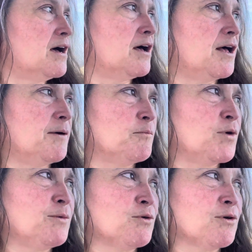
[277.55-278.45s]
Um,
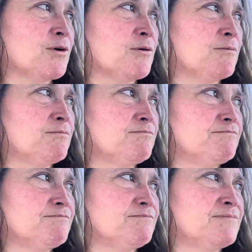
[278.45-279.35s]
we were
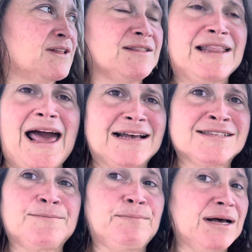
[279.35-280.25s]
the
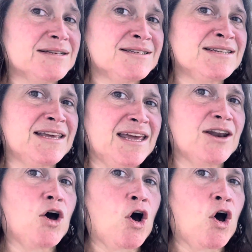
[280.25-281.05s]
last bus to get